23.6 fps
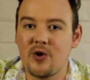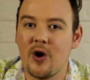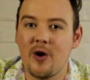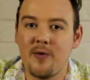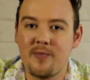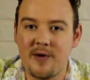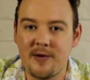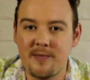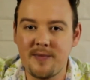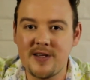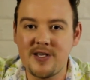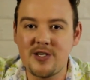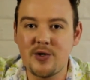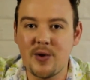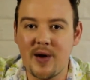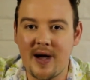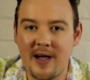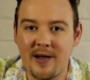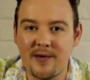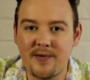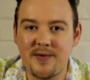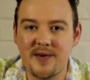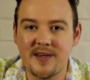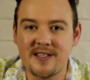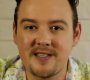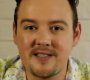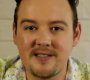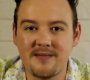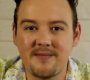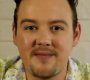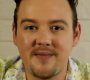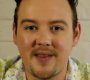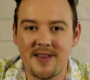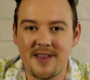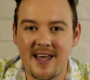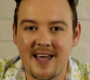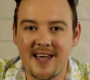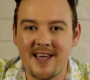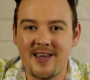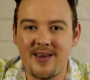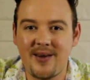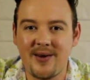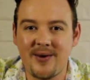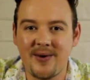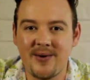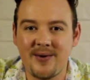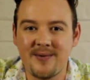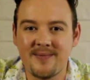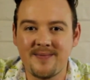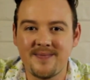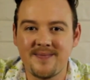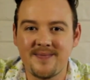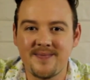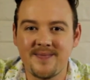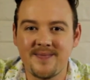complement your outfit. Thank you.